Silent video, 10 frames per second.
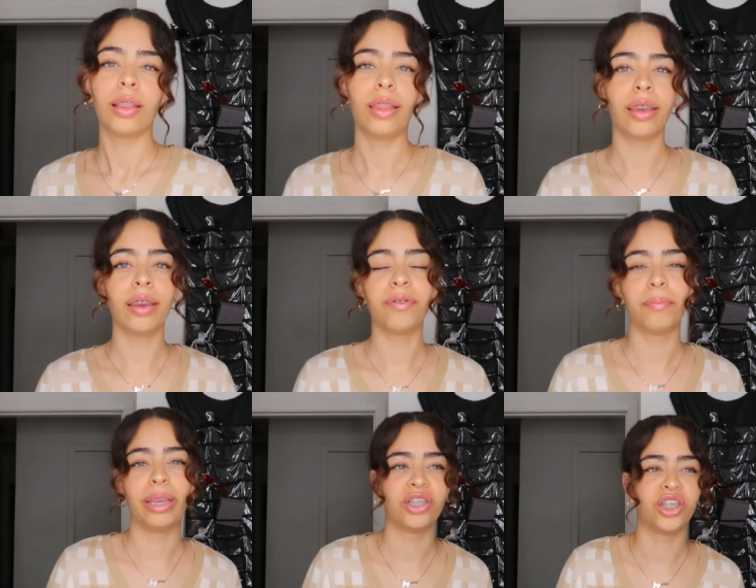Like I've
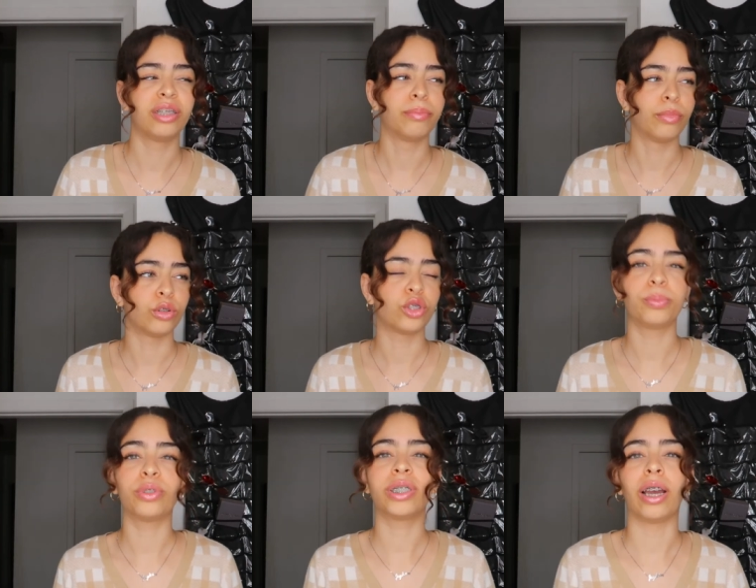mentioned
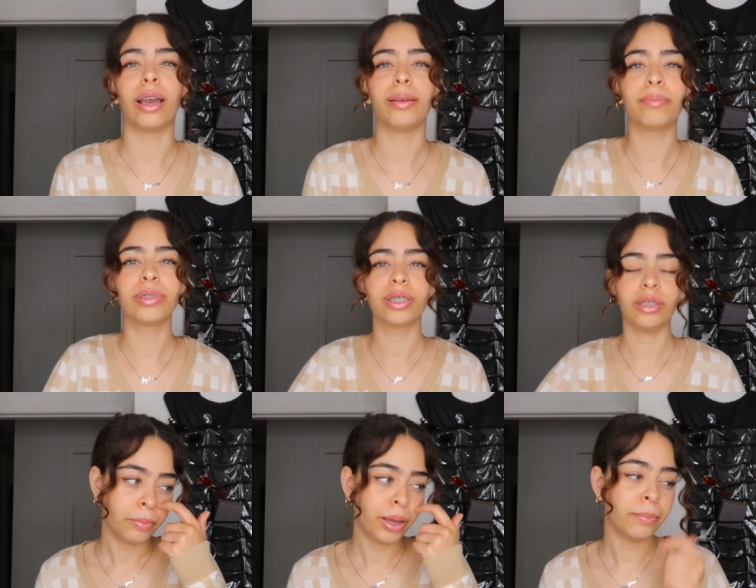multiple times,
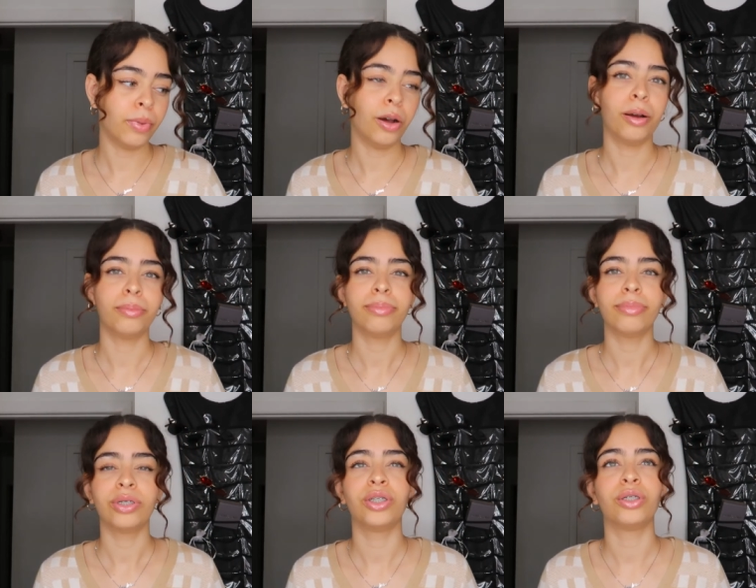my
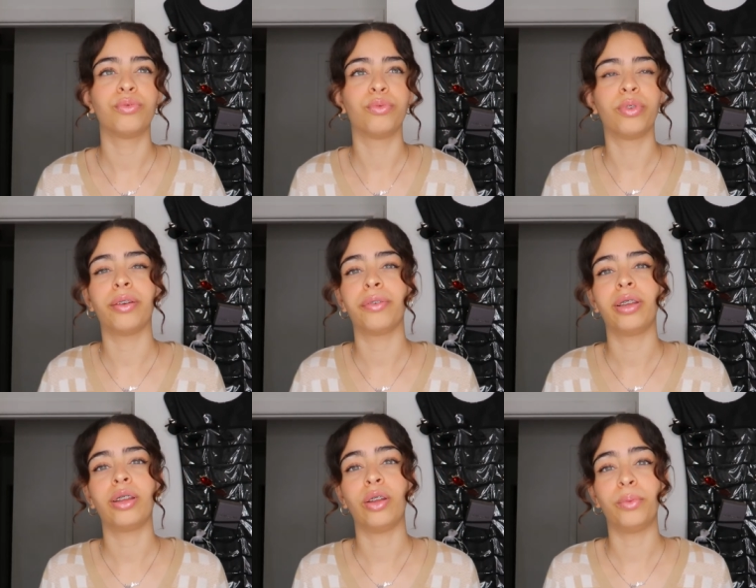mom, she's
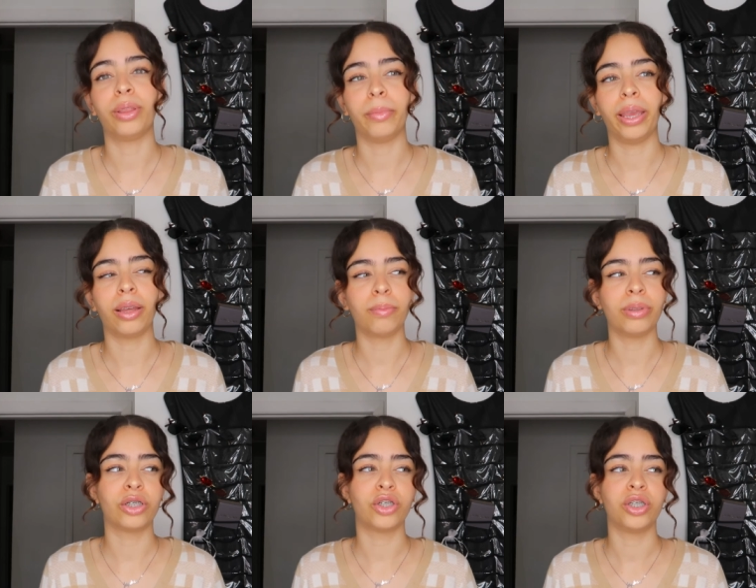very good with makeup.
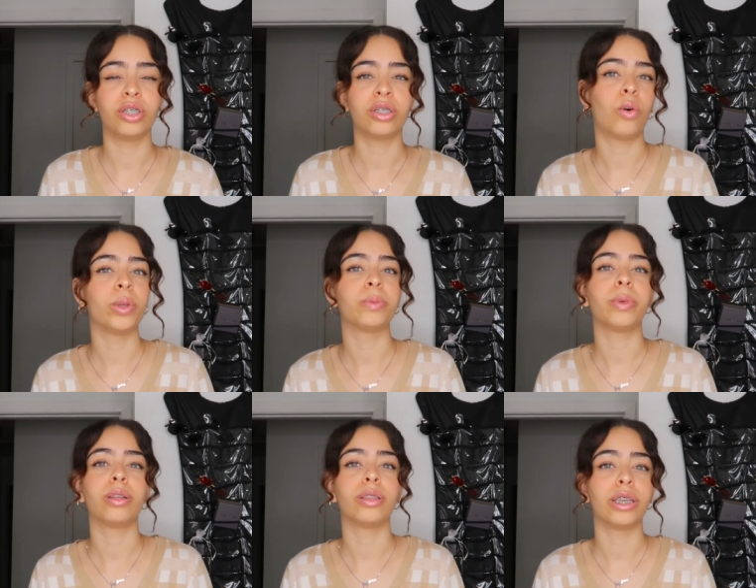Like, she's always
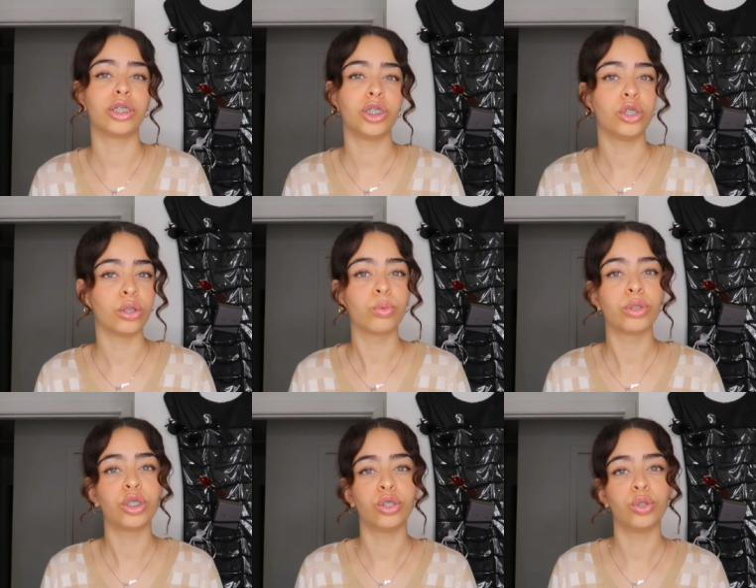big on, like, she knows
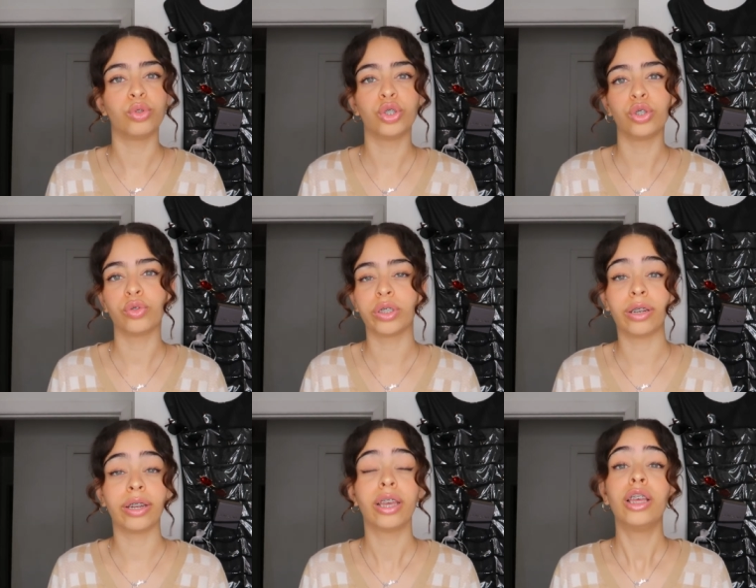what to do and she knows
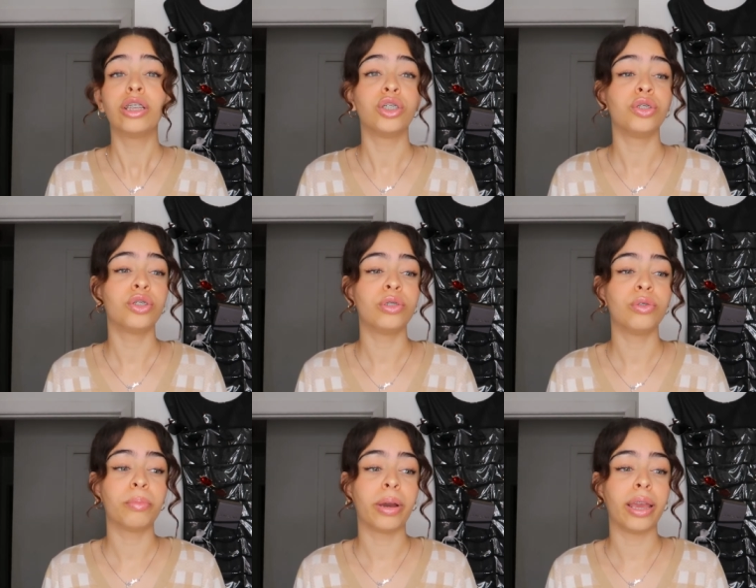that. She used to
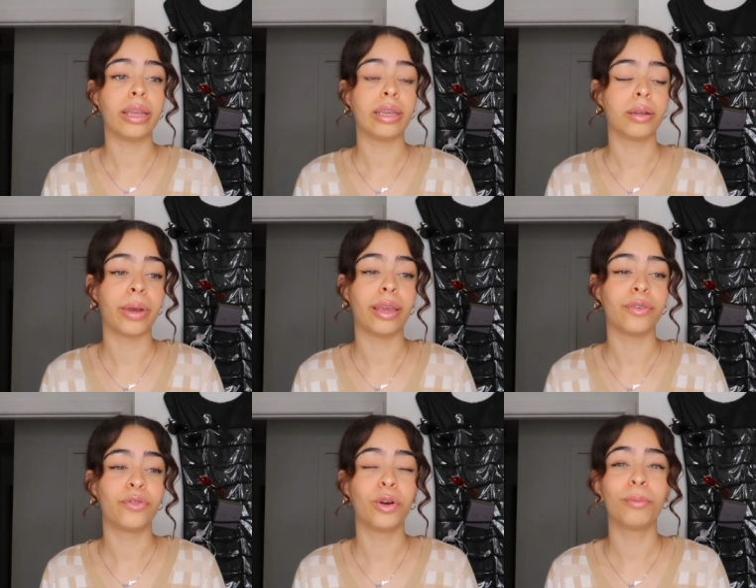do my
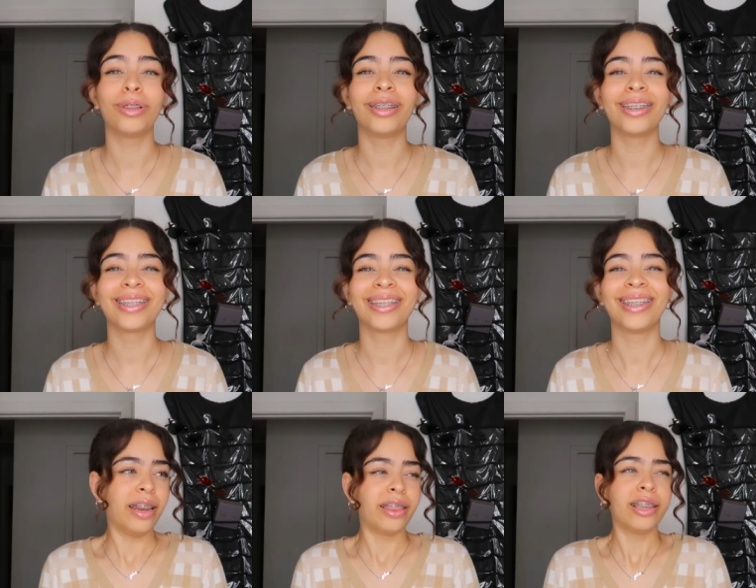my formal
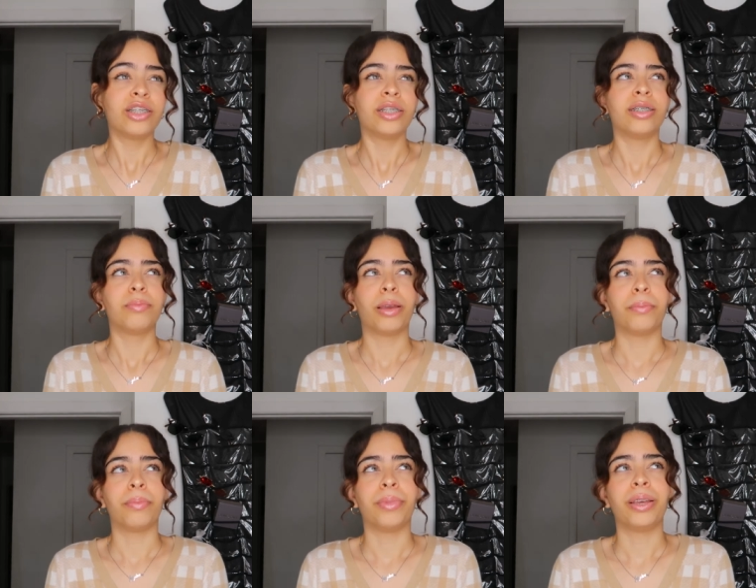looks, and I think she did
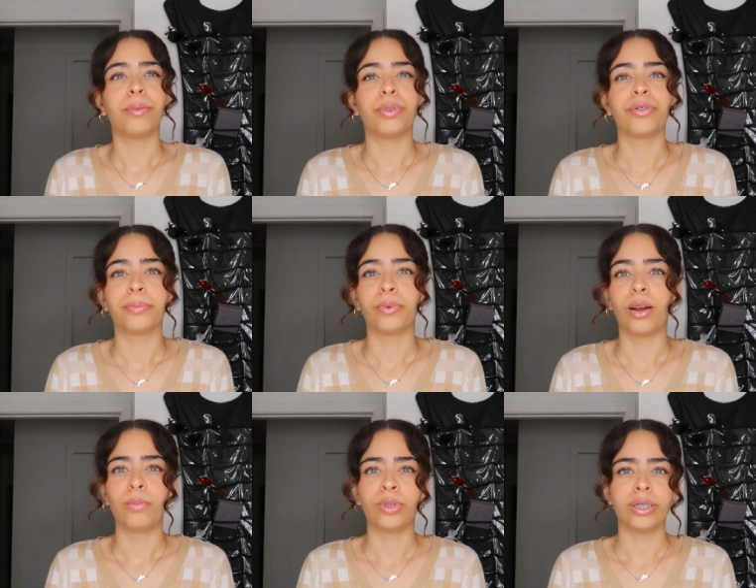my makeup look for
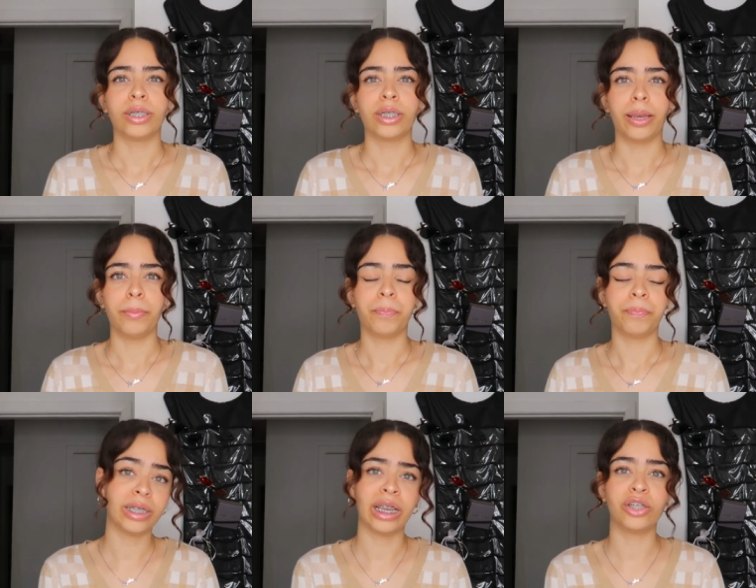prom one time
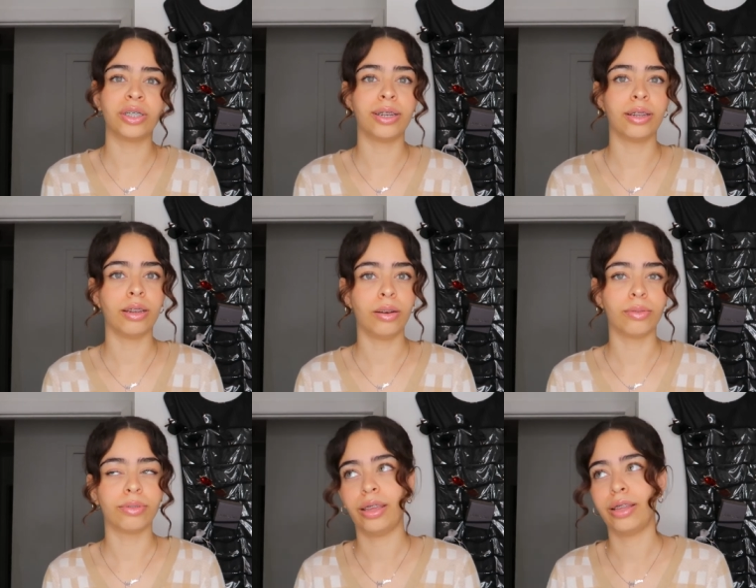because I just didn't
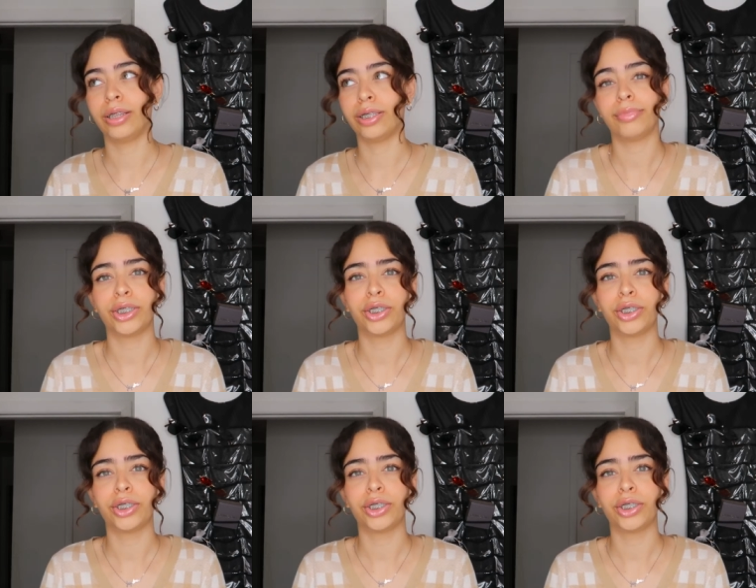know, and